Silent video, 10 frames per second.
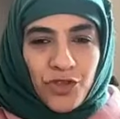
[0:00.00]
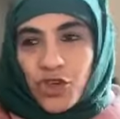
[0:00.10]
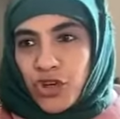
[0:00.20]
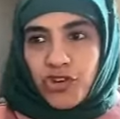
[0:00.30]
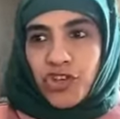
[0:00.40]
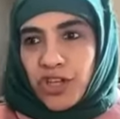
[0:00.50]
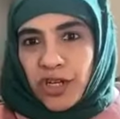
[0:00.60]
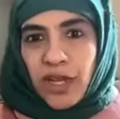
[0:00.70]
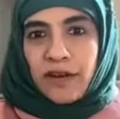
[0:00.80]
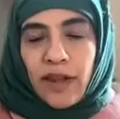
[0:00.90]

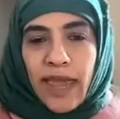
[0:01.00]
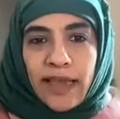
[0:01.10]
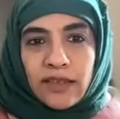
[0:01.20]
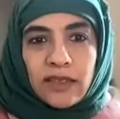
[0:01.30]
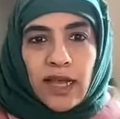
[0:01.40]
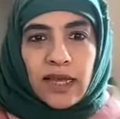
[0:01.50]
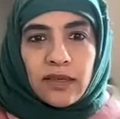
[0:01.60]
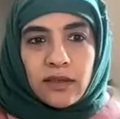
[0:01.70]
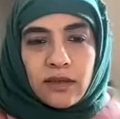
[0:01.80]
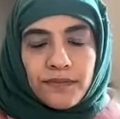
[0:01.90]
nutrition and
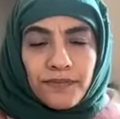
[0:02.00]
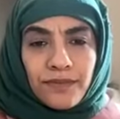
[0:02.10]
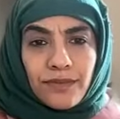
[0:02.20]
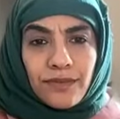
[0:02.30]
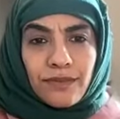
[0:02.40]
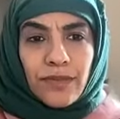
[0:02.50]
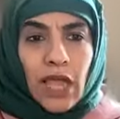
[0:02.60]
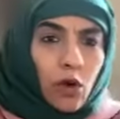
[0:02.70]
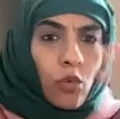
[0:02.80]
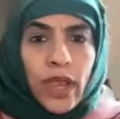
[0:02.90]
exercise
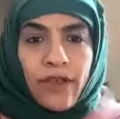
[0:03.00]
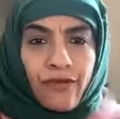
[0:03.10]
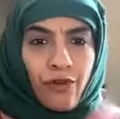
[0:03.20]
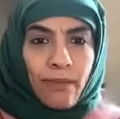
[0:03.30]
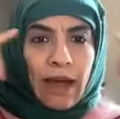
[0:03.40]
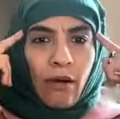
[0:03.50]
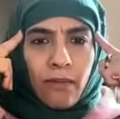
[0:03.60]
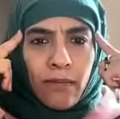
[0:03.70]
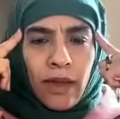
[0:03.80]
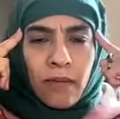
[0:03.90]
away from
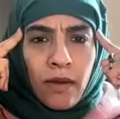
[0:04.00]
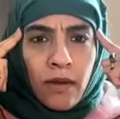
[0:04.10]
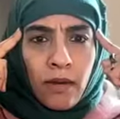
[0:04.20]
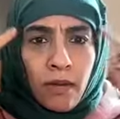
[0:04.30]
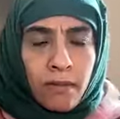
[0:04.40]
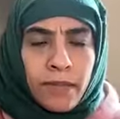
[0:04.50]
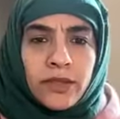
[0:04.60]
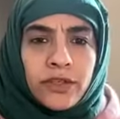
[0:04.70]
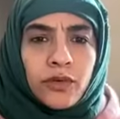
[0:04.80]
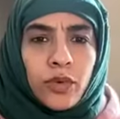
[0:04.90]
our
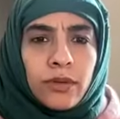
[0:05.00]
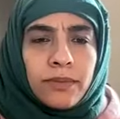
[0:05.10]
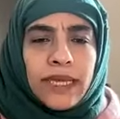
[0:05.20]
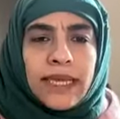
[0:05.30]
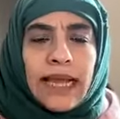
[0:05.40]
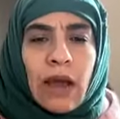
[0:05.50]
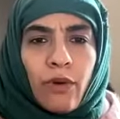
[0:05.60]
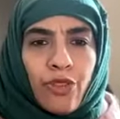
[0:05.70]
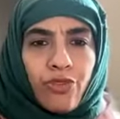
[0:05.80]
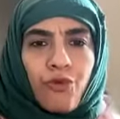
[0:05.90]
mental well-being,
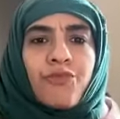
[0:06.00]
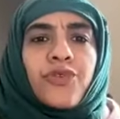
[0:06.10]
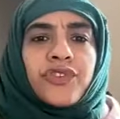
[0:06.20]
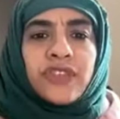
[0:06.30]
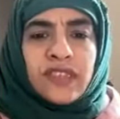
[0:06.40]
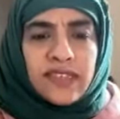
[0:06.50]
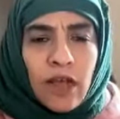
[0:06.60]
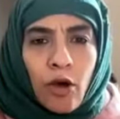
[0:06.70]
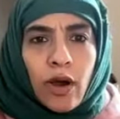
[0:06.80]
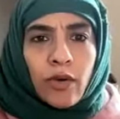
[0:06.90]
our thought processes,
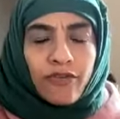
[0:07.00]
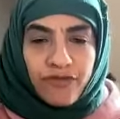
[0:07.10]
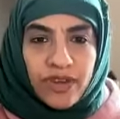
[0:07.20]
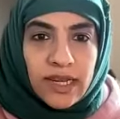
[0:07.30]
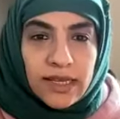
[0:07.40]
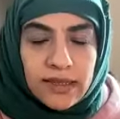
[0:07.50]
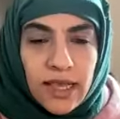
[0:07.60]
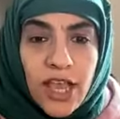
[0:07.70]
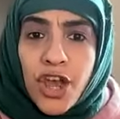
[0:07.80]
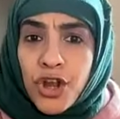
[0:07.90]
our feelings,
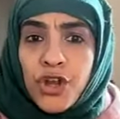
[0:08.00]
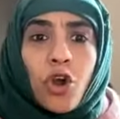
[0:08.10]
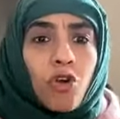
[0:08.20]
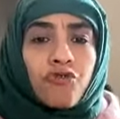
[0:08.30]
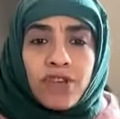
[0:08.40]
not